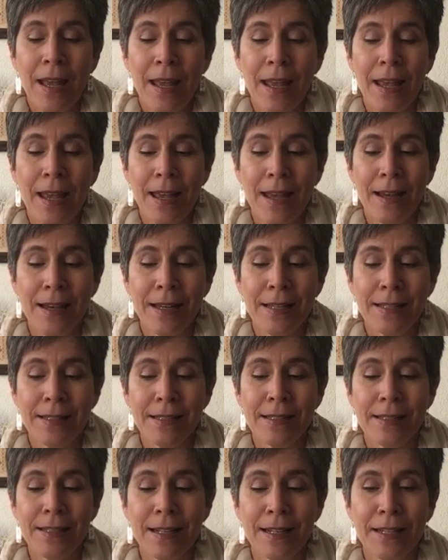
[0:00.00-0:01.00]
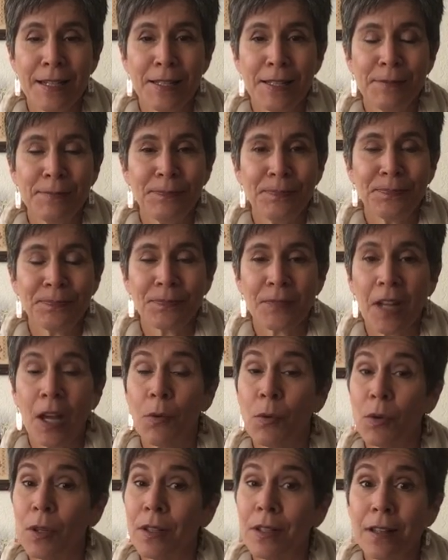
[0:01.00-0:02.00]
And I
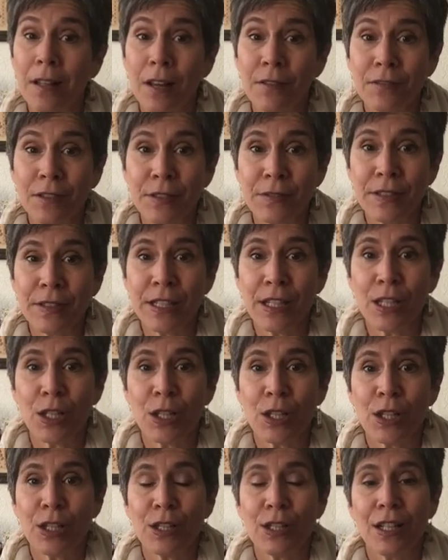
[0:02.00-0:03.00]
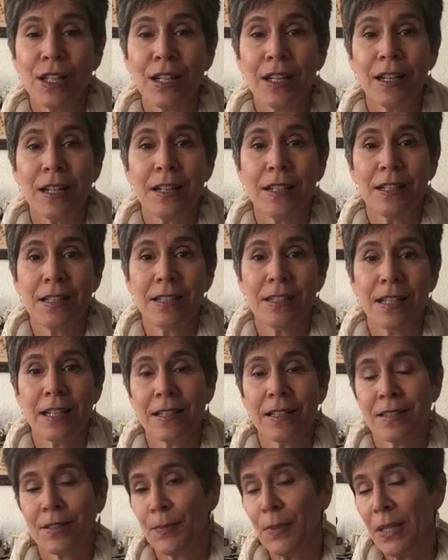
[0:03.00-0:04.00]
really love living here. I
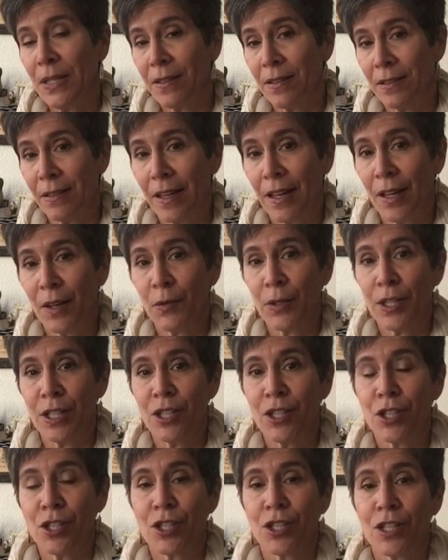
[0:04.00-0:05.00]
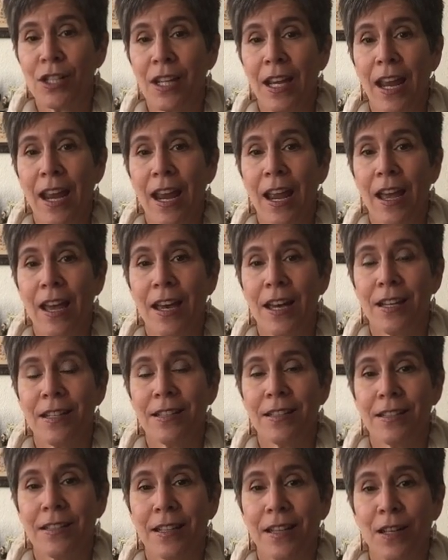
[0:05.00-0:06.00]
speak the language,
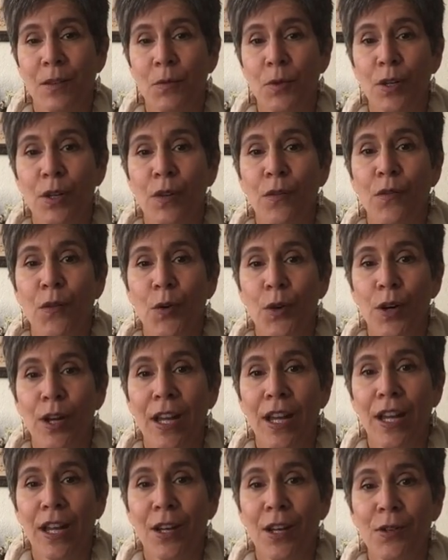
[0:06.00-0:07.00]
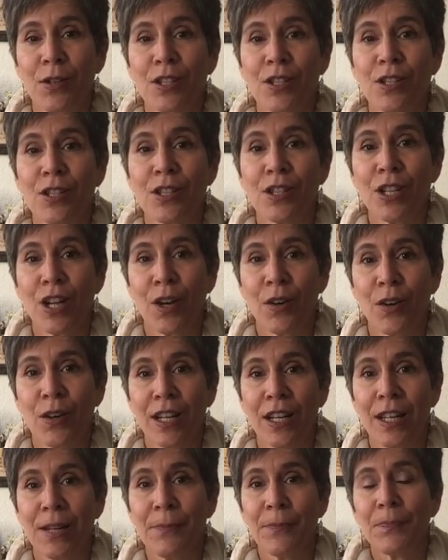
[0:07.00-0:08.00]
and I work for a Christian
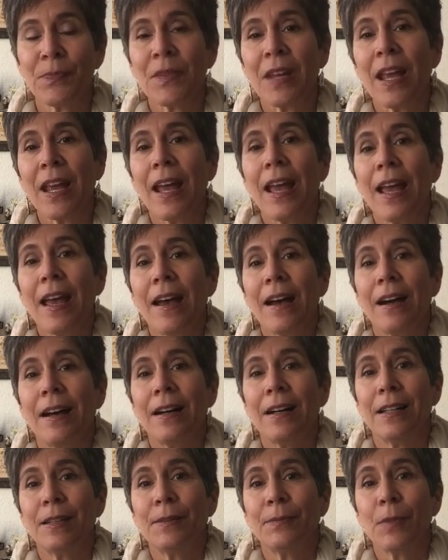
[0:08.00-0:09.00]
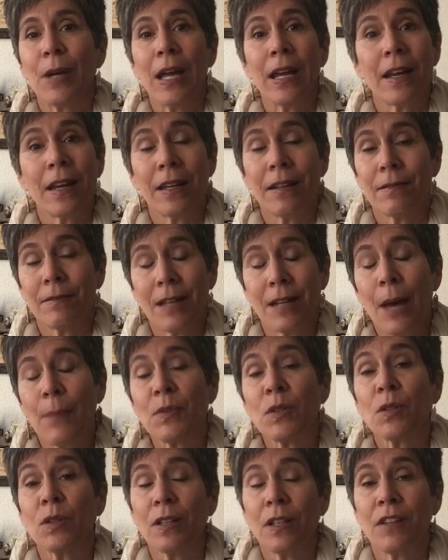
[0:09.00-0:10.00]
charity, and I
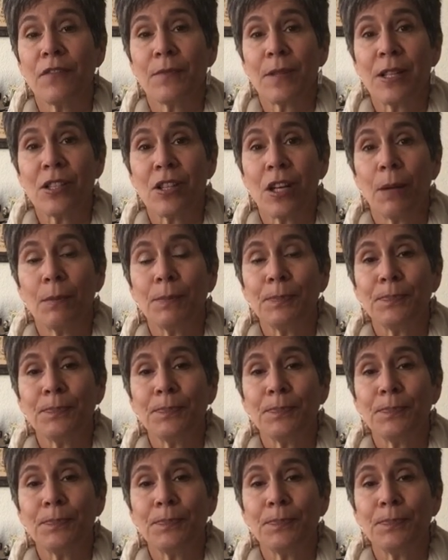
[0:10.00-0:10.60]
absolutely love my job.